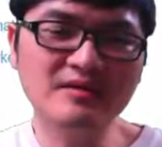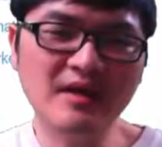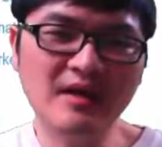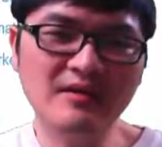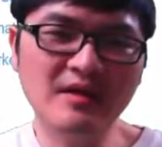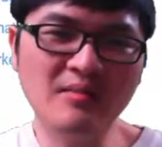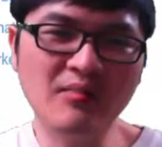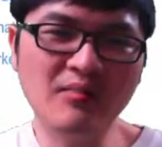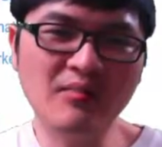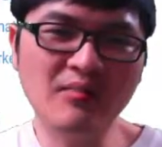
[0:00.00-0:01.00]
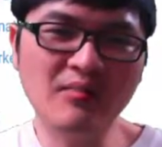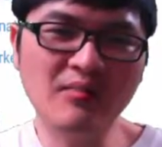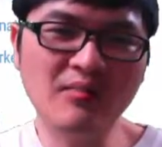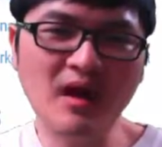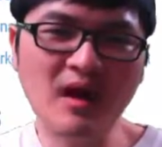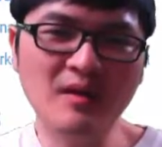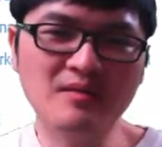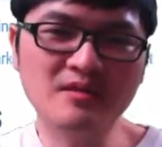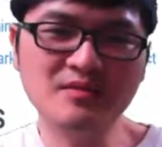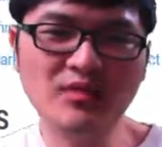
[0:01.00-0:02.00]
at the point
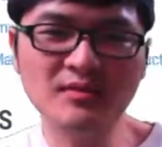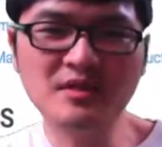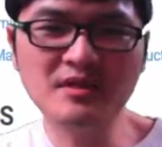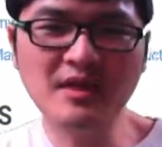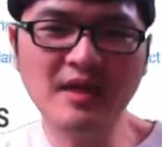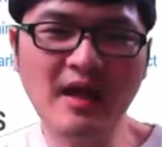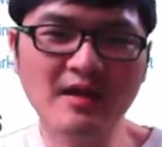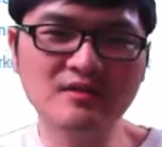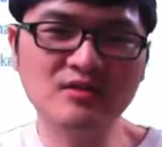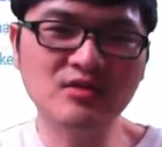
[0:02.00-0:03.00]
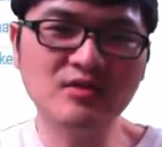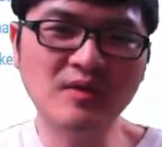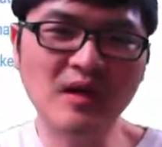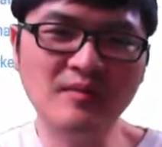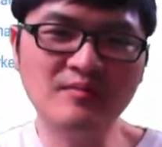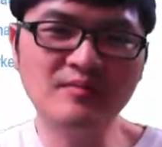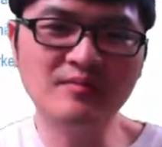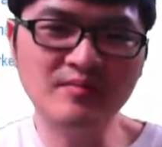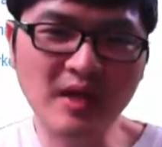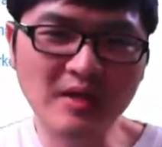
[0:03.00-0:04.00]
of subscription and ask
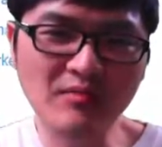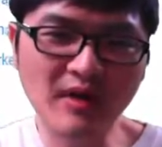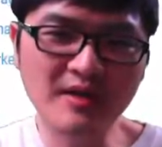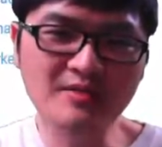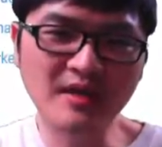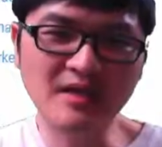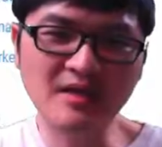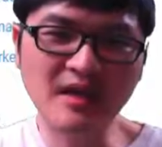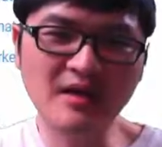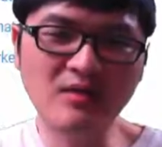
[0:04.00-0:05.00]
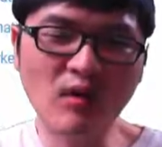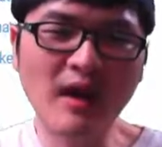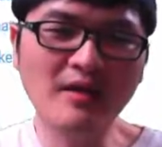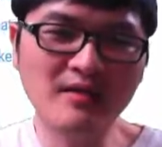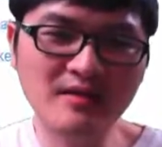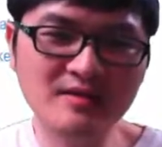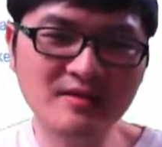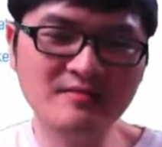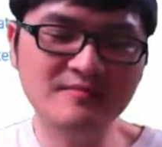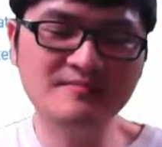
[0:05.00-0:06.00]
to be placed in their
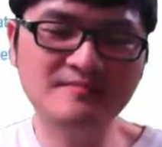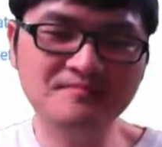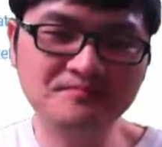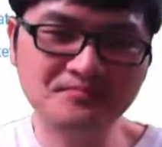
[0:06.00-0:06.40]
whitelist.